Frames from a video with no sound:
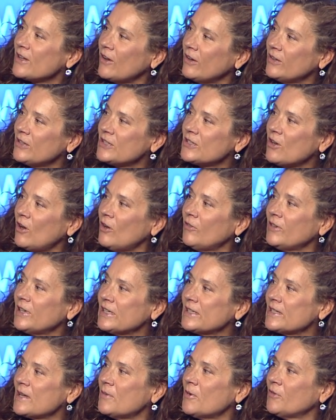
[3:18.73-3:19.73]
on
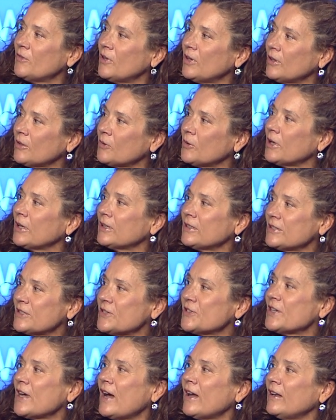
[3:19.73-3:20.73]
solving some of the critical
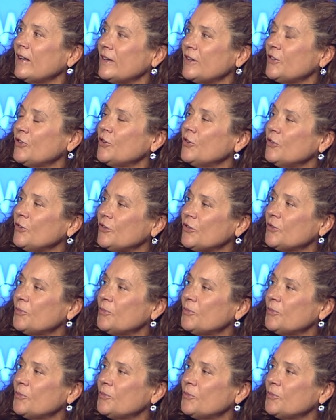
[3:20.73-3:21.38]
societal issues,